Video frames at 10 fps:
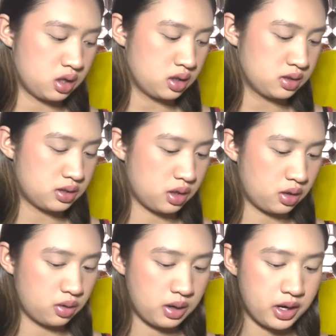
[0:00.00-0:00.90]
So
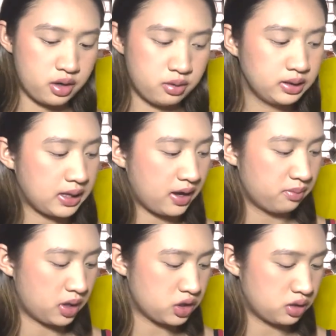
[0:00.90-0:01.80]
I don't really have
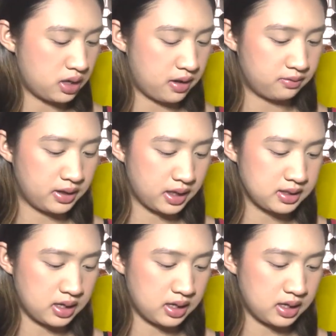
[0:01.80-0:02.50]
much on Netflix.